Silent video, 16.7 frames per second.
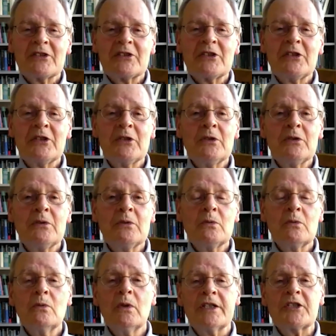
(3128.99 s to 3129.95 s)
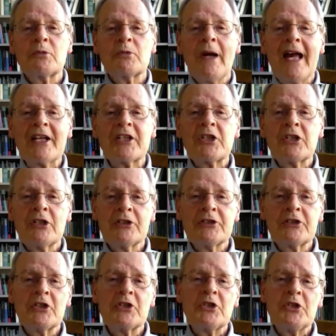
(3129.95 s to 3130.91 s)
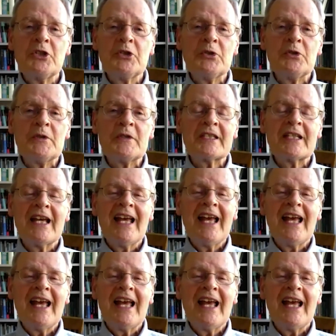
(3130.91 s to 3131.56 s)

to what's rational to choose.